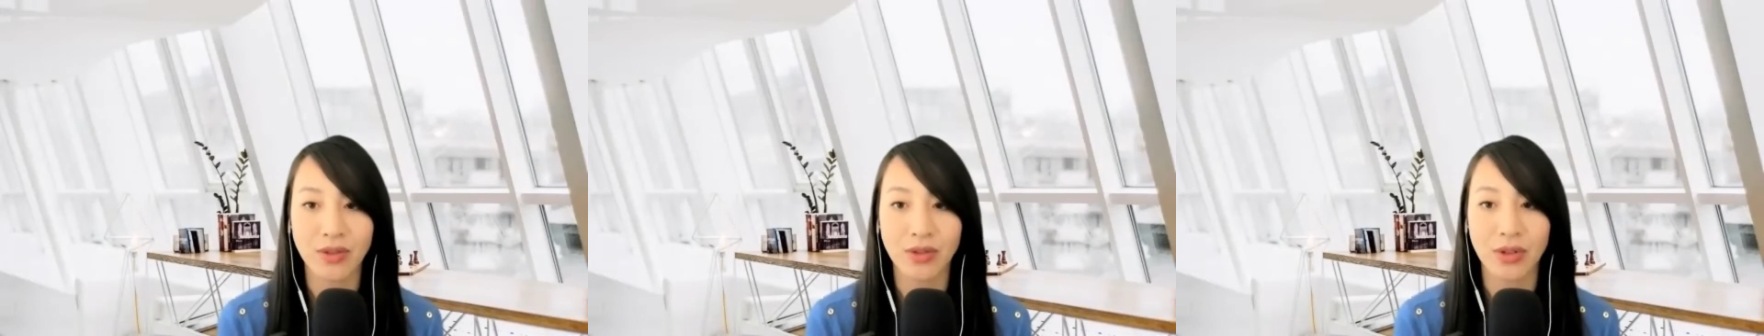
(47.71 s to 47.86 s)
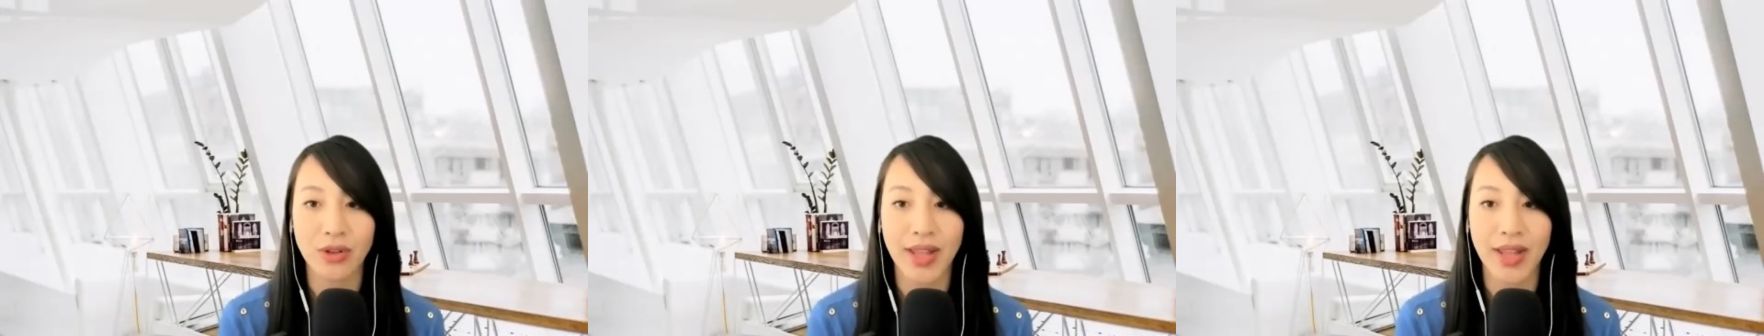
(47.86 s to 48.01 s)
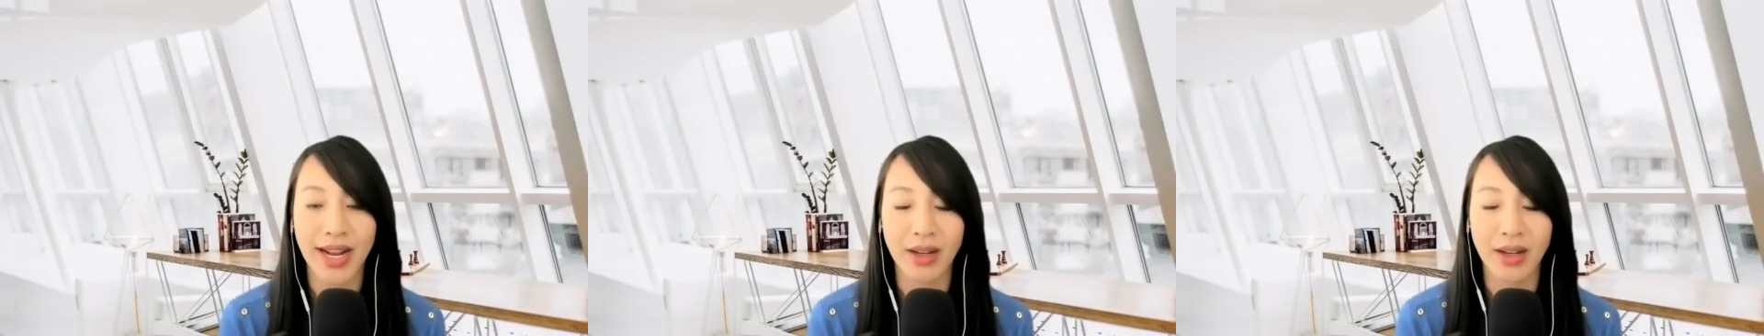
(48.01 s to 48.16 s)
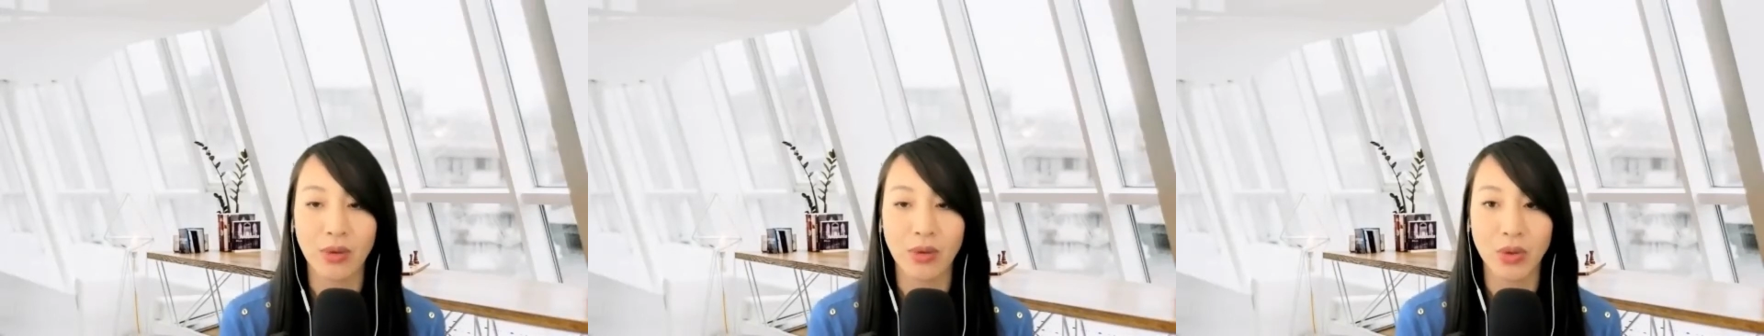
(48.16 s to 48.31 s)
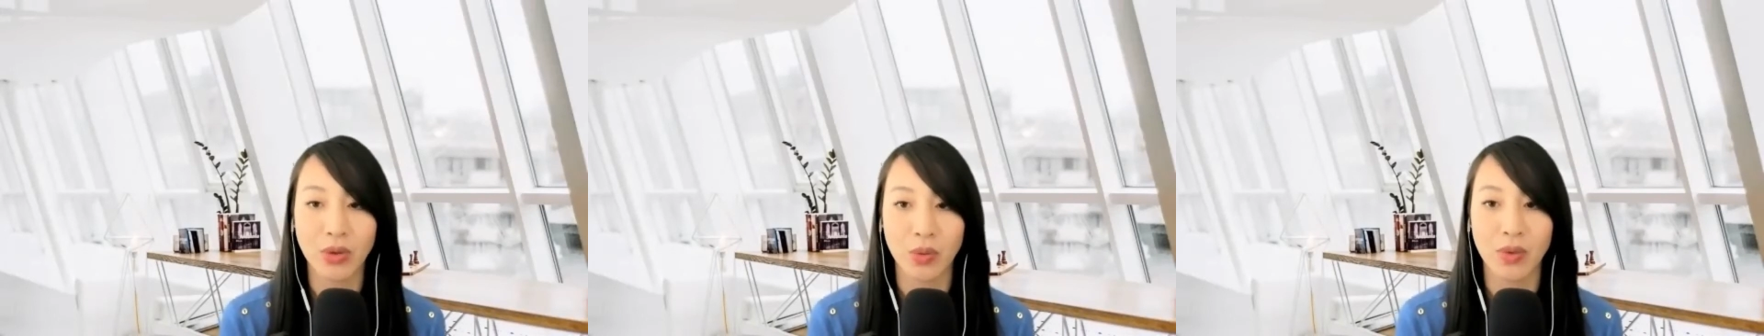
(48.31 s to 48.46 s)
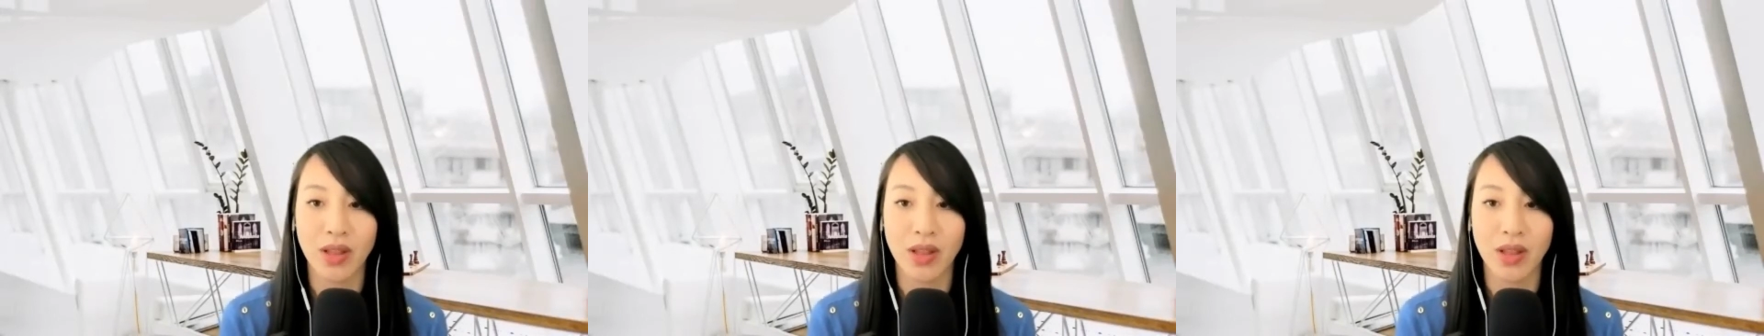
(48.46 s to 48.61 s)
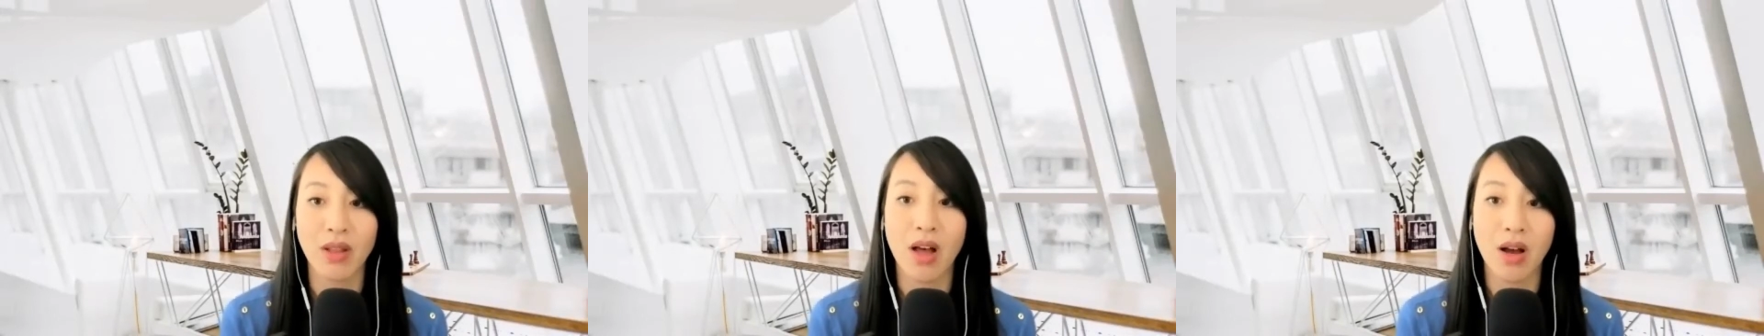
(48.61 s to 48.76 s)
flow that goes
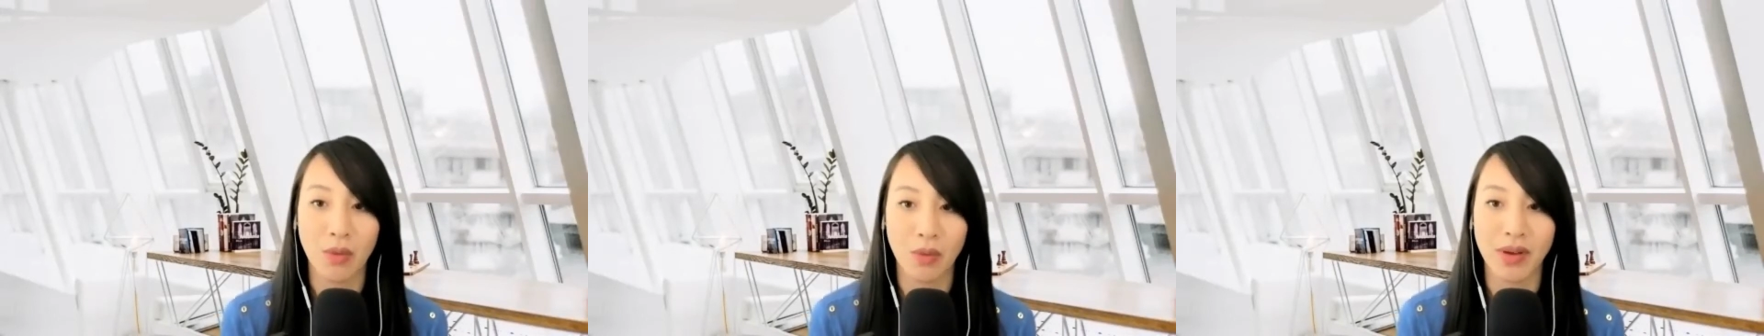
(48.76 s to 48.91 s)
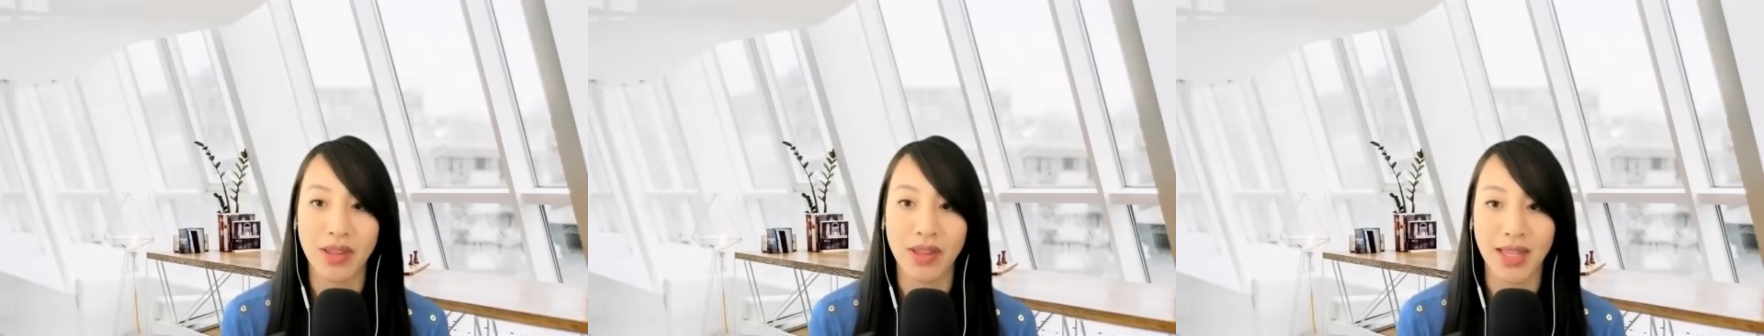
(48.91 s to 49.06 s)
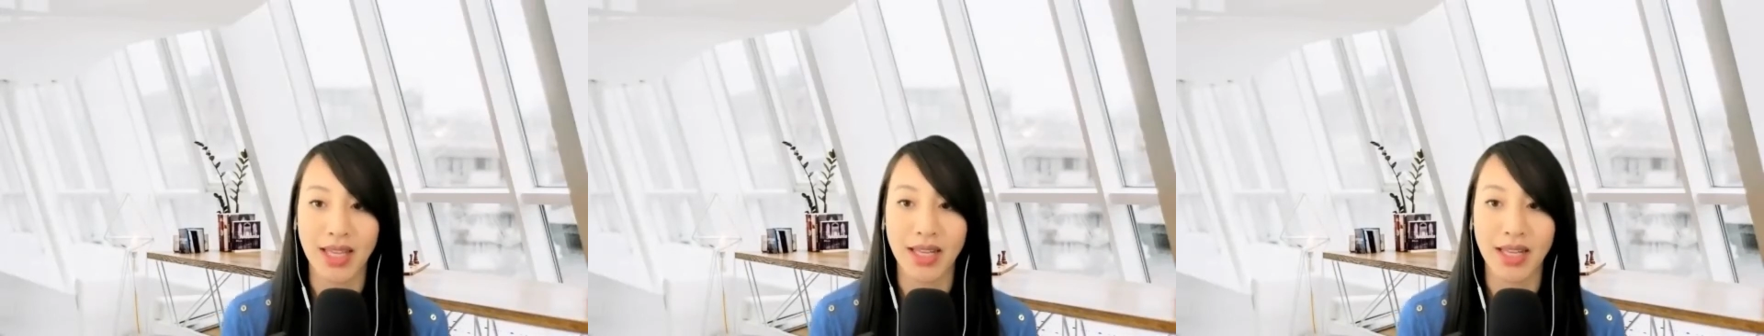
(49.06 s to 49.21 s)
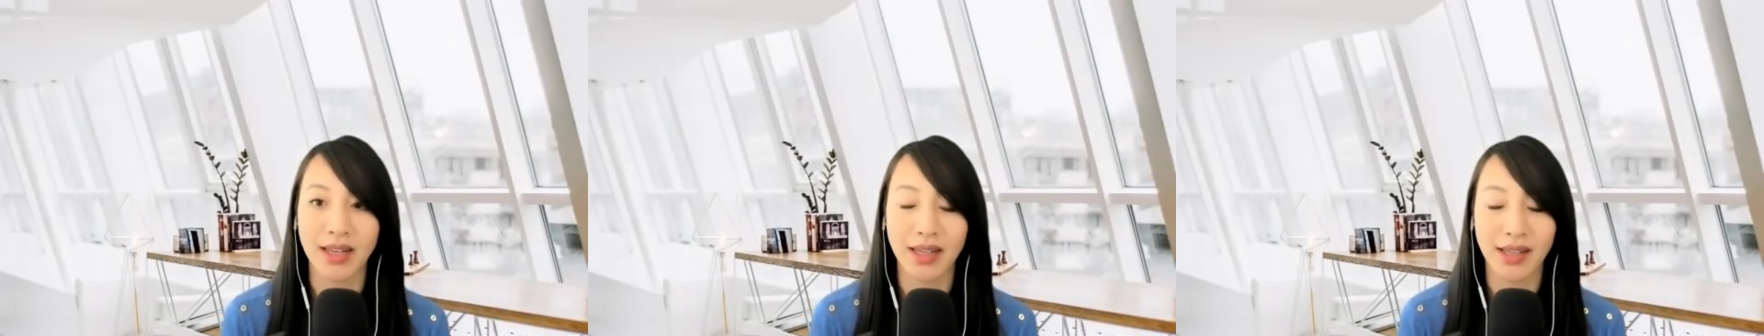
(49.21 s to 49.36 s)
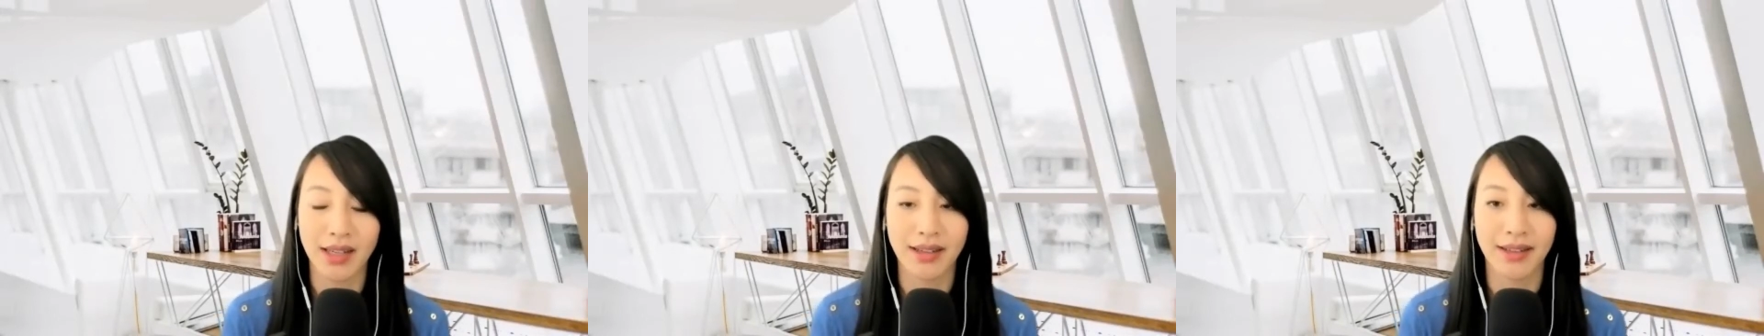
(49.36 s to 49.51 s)
with along with it.